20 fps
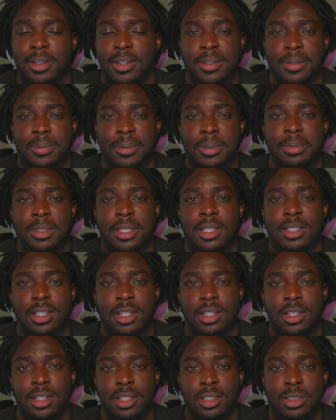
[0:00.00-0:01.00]
gonna catch y'all
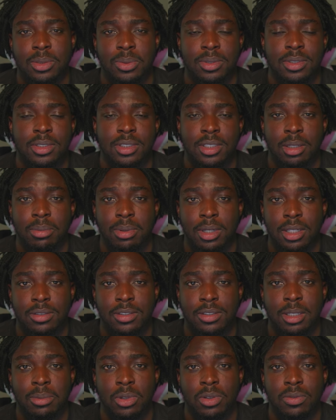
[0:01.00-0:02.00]
on the next one. Stay positive, stay
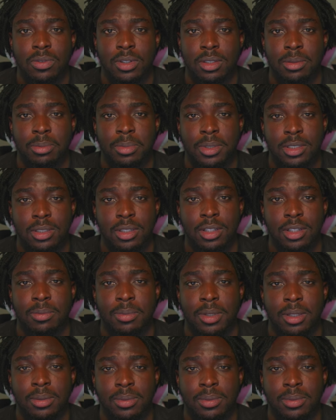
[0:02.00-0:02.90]
motivated. Peace and love, baby.